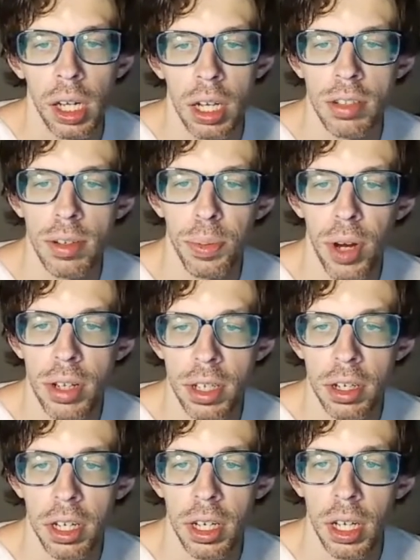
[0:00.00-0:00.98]

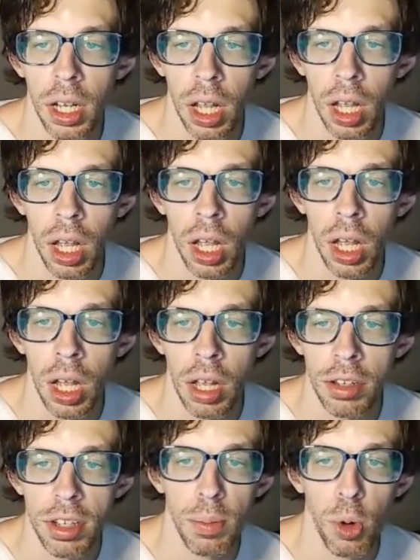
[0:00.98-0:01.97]
Unsurprisingly,
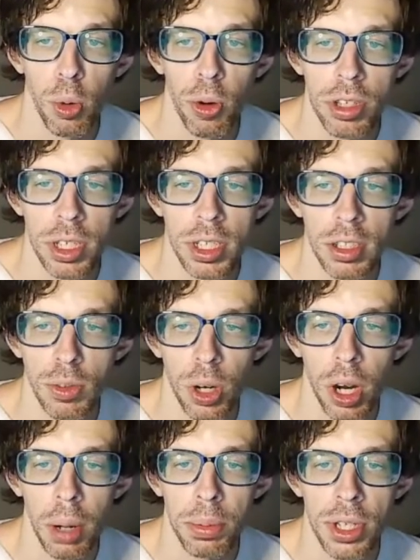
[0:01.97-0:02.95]
Skidmore residents
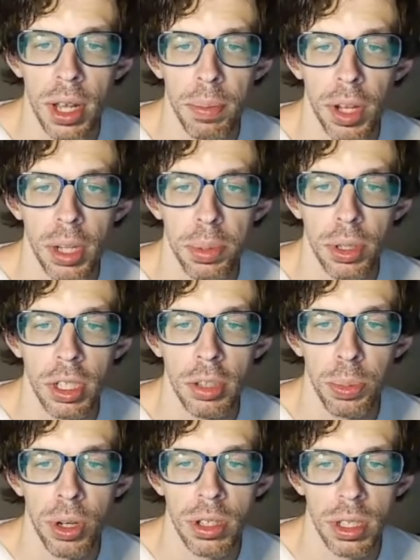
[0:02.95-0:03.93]
were upset by the
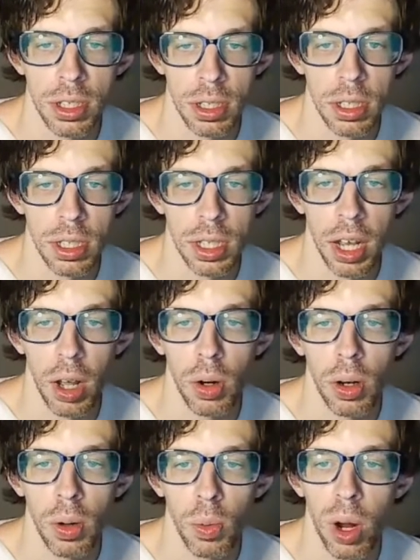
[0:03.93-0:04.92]
police presence in town.